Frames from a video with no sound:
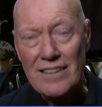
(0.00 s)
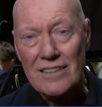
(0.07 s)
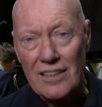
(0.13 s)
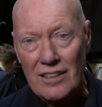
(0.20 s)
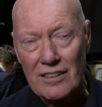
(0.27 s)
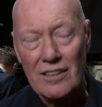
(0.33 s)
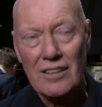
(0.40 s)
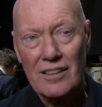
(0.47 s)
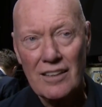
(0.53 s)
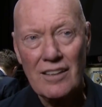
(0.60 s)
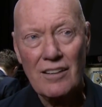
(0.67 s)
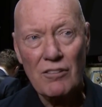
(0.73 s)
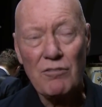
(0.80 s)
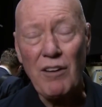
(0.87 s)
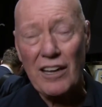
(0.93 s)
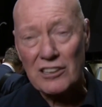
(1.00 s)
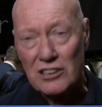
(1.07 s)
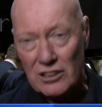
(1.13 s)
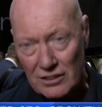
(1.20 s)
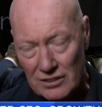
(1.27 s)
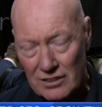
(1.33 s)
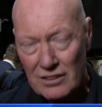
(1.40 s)
entered
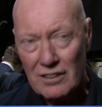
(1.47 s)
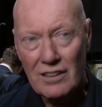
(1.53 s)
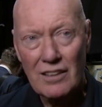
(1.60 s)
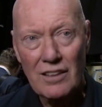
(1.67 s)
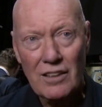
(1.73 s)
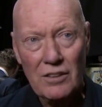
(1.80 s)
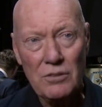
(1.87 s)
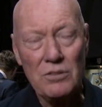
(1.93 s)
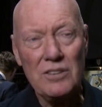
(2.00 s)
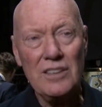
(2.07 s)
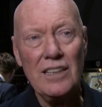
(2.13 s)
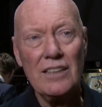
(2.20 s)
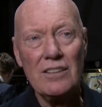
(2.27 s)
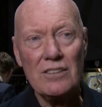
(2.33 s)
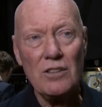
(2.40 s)
fashion. You see